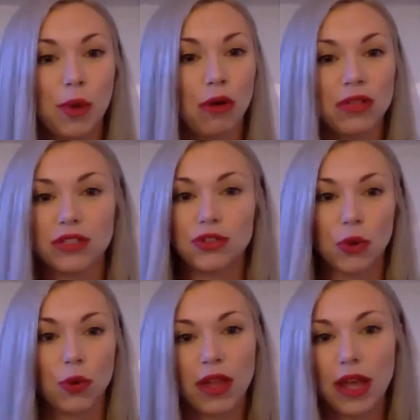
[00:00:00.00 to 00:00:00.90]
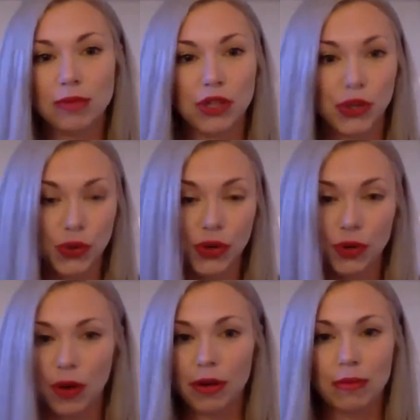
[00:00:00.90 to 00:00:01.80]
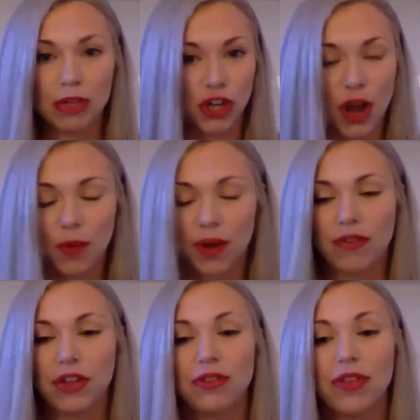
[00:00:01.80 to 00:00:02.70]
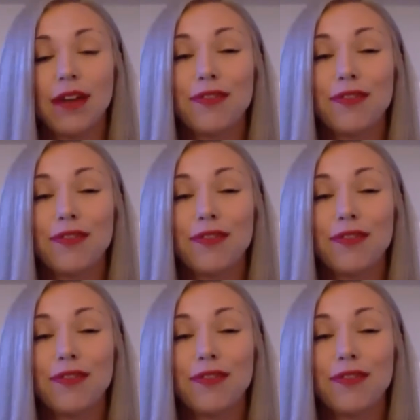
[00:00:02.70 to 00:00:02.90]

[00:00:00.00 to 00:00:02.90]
post is totally up to you. You're welcome to try whatever you'd like.